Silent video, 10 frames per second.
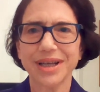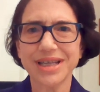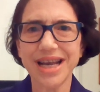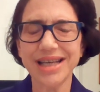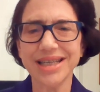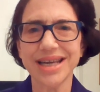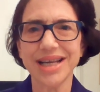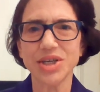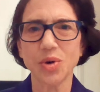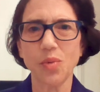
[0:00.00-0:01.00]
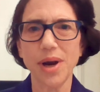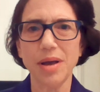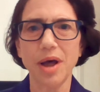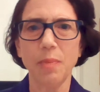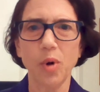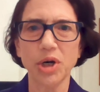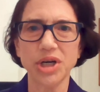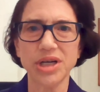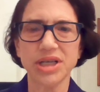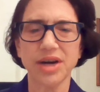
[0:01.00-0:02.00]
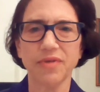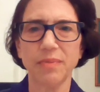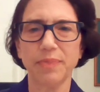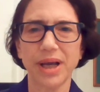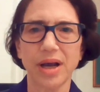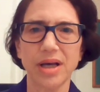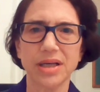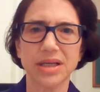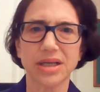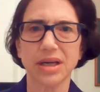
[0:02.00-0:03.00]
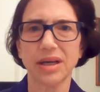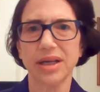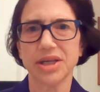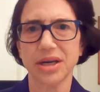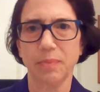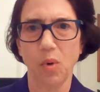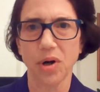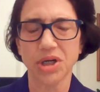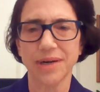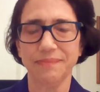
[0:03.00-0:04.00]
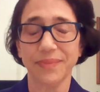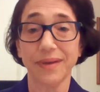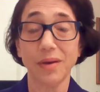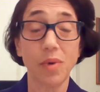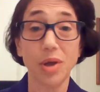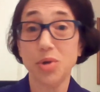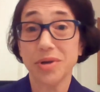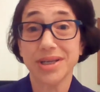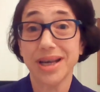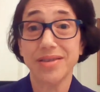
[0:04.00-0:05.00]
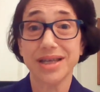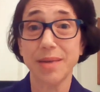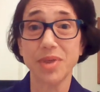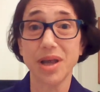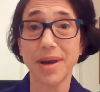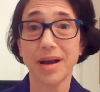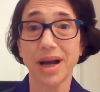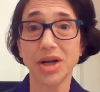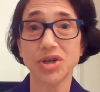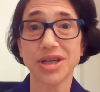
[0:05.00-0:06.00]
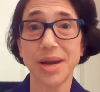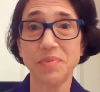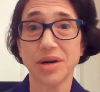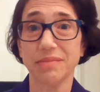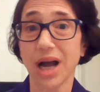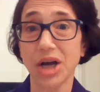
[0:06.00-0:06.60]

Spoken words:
Ted says, well, abortion is different because it's abortion. Well, you could say the same thing about contraception.